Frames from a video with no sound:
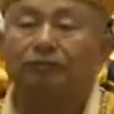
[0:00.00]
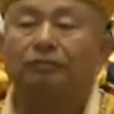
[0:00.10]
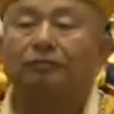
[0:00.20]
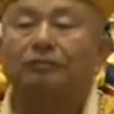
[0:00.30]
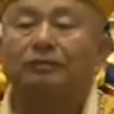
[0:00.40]

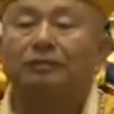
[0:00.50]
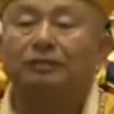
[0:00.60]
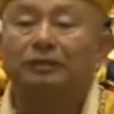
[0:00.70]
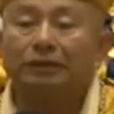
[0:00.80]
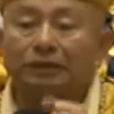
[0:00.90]
So you
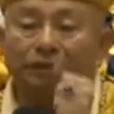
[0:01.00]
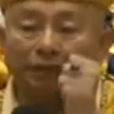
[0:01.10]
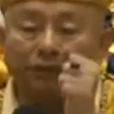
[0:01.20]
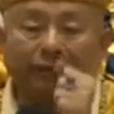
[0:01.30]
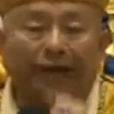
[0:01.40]
need
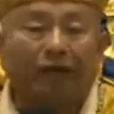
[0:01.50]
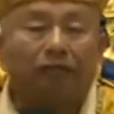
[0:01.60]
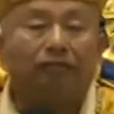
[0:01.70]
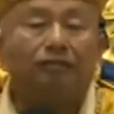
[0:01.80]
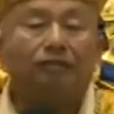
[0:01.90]
to
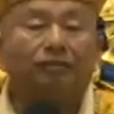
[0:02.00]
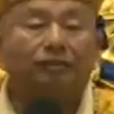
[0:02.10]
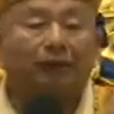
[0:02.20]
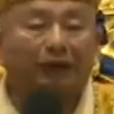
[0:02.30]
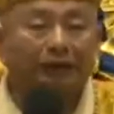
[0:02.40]

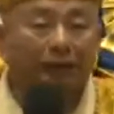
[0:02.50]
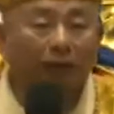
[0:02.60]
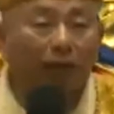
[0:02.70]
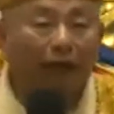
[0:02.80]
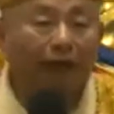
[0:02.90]

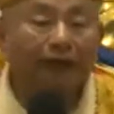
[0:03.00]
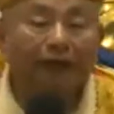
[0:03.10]
control